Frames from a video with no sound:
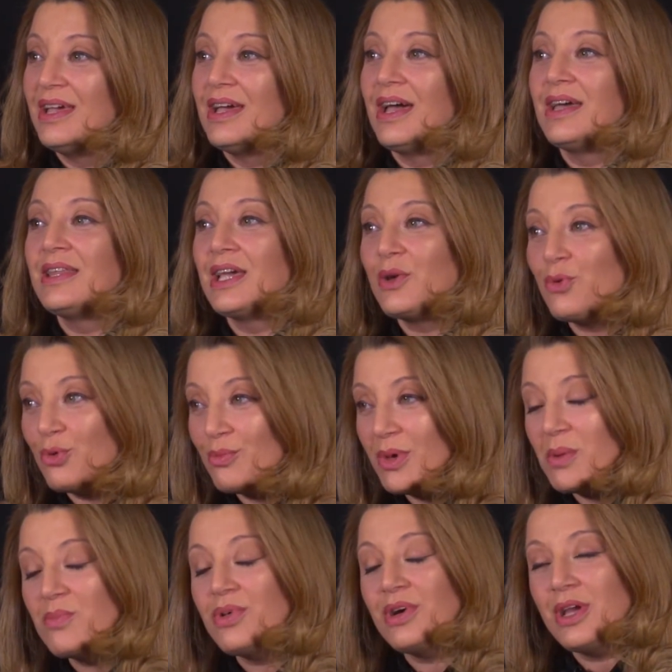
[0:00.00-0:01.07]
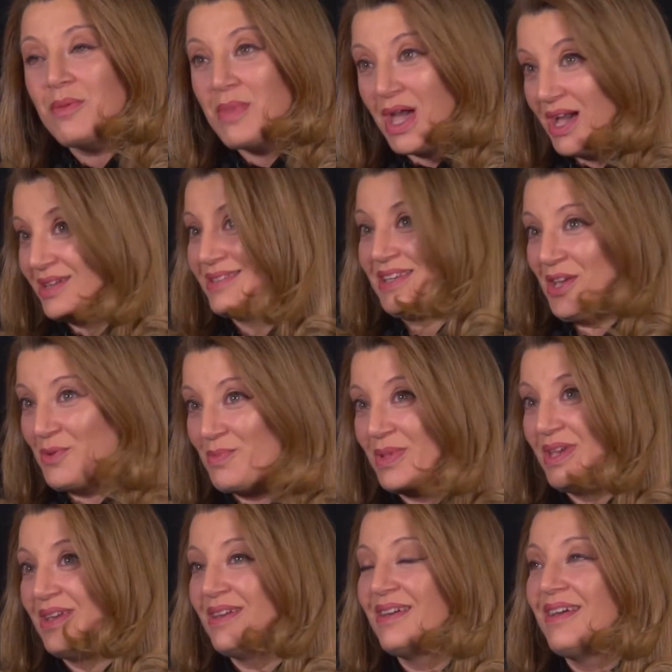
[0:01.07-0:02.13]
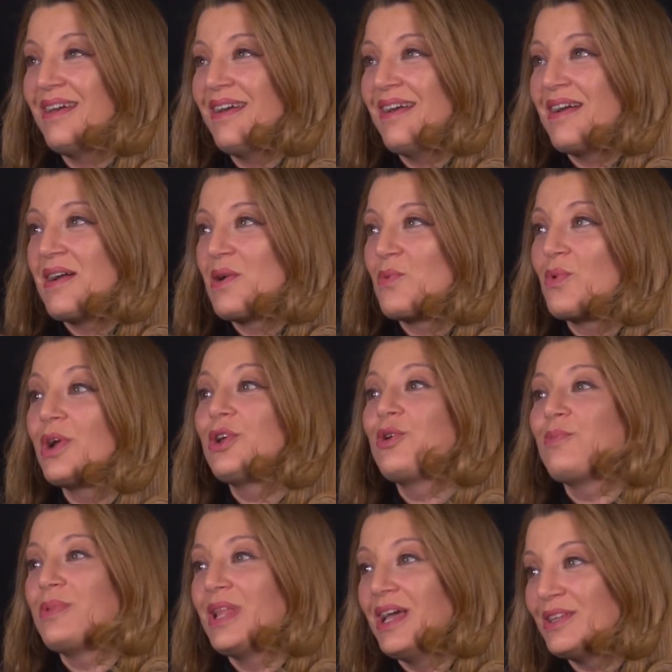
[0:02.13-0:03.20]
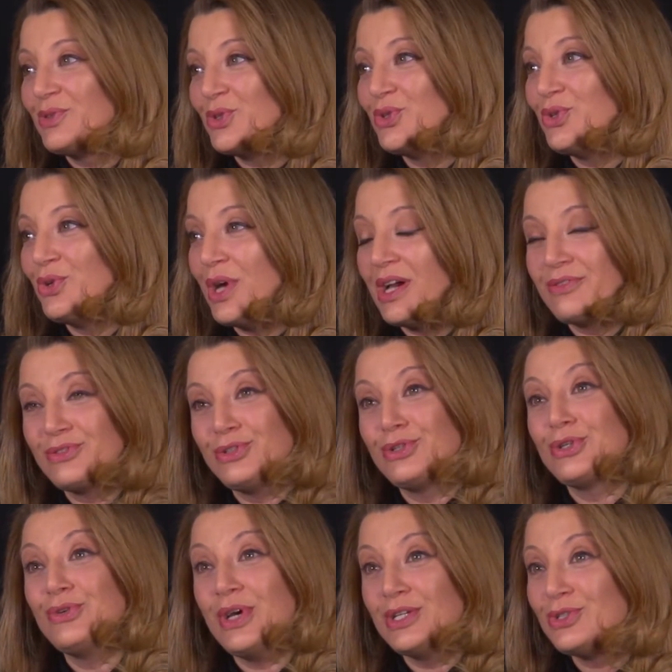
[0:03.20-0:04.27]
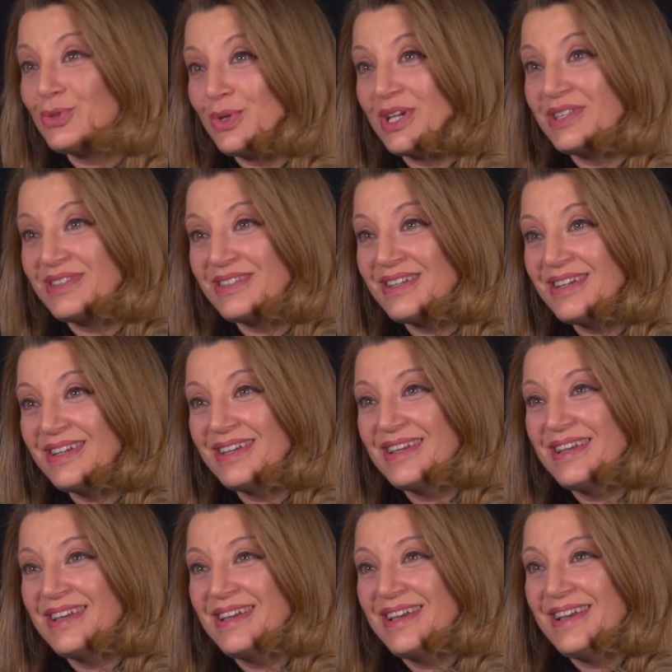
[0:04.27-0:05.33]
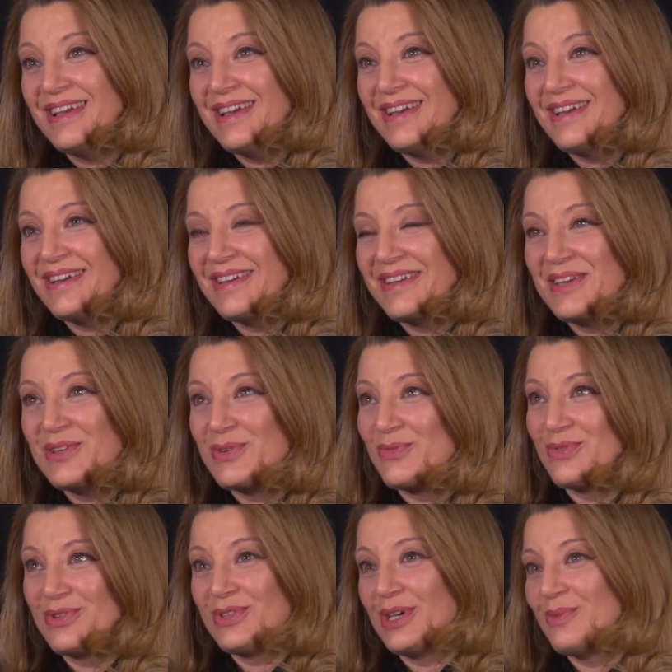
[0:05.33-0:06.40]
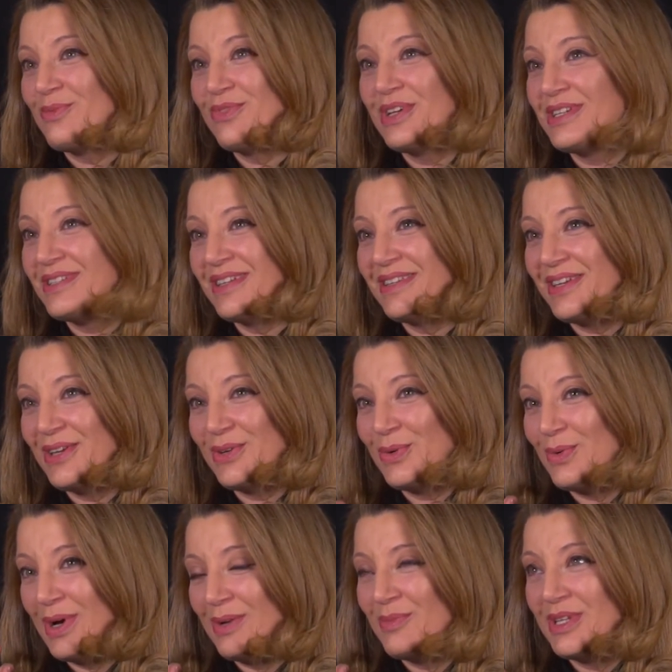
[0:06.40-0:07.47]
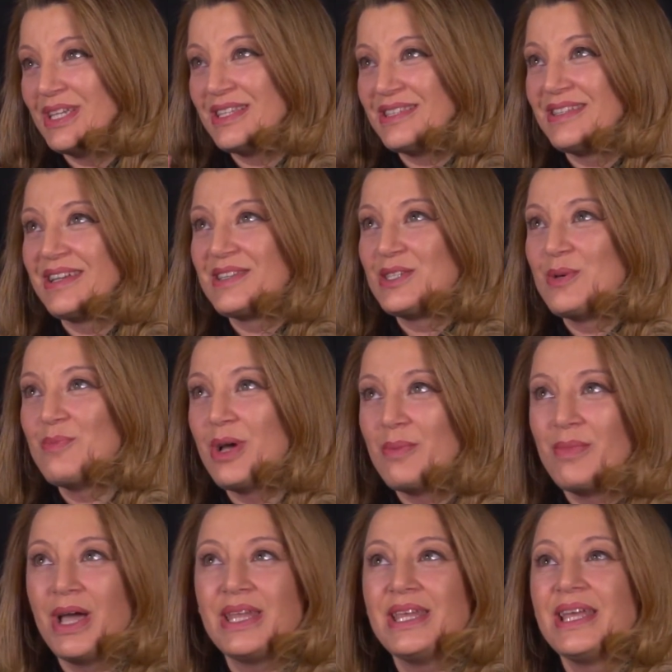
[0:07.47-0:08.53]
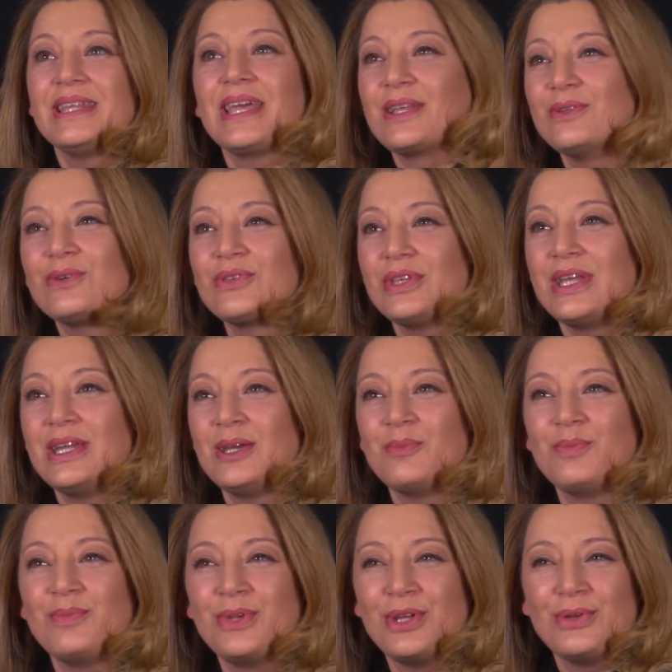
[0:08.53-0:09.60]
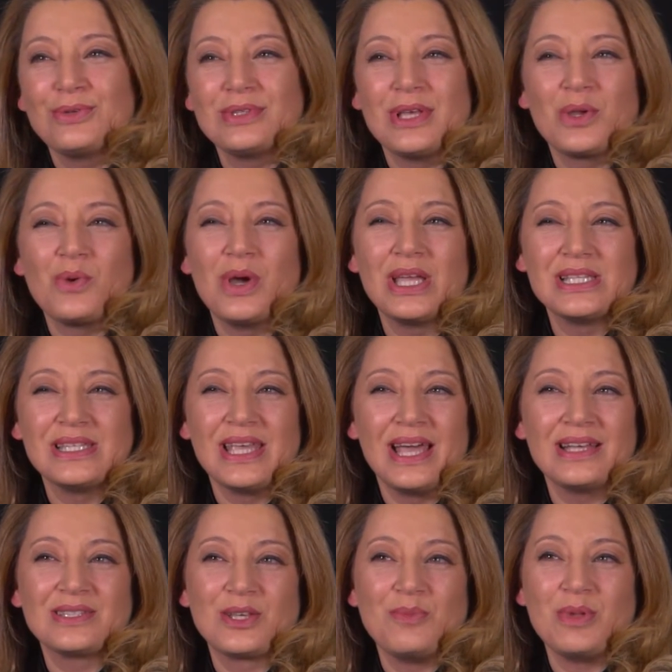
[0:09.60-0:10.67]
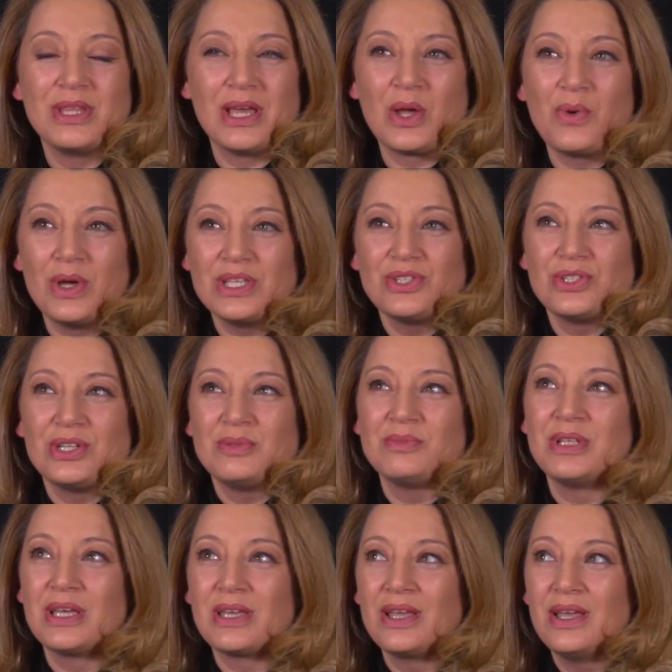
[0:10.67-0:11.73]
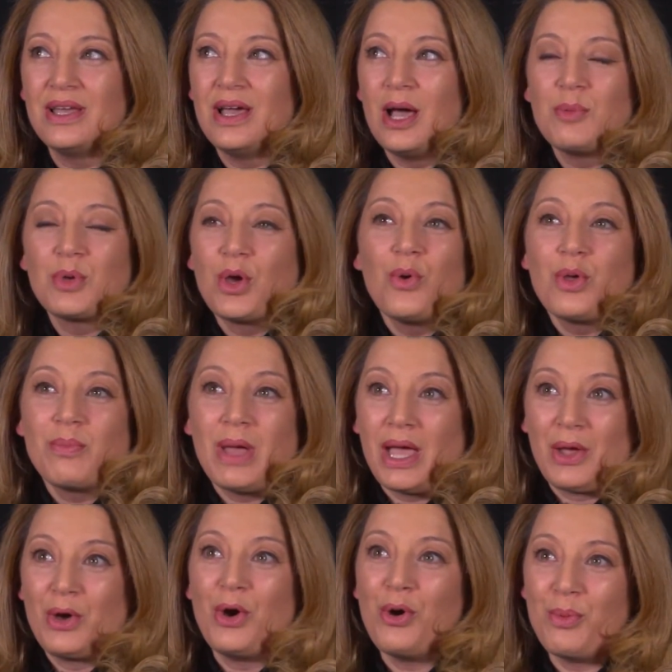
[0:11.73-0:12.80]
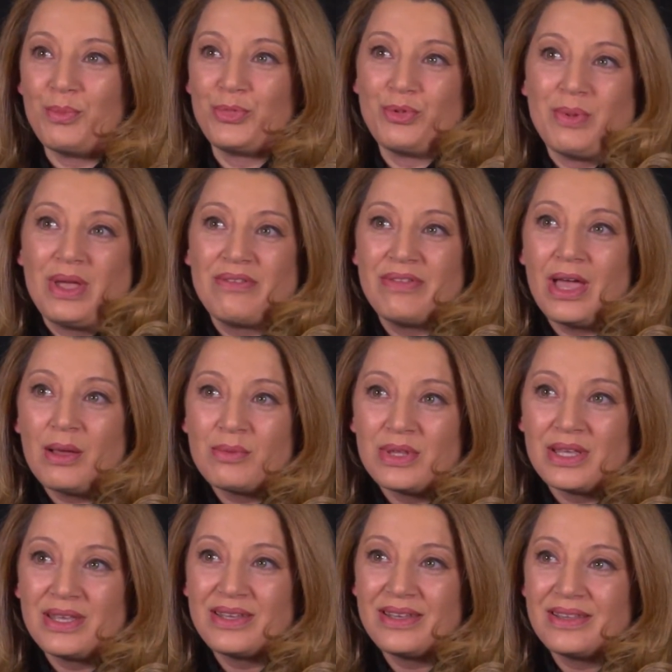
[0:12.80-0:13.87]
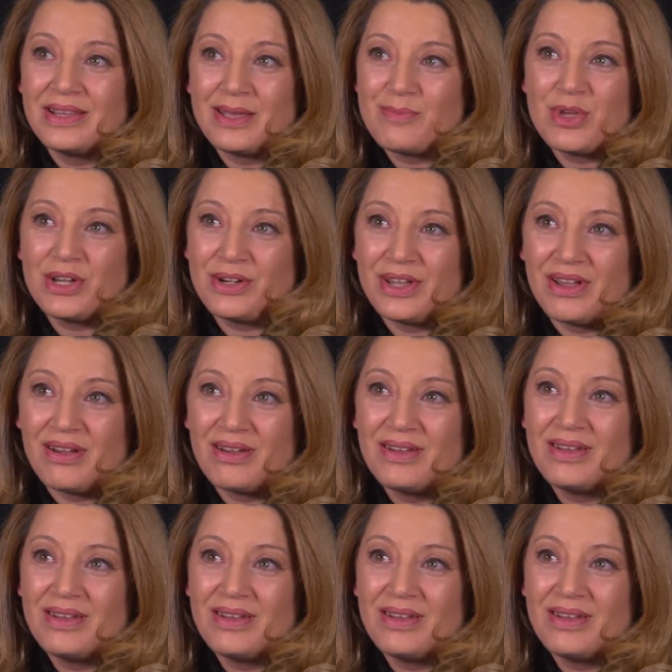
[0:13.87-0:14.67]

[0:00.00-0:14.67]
And I remember him asking me, what are you planning to do after you graduate? You know, for some reason, you know, I mean, it sticks in my mind. And I looked at him, you know, it's like, why is he asking me that question? Like, I'm going back home to my family in Liberia.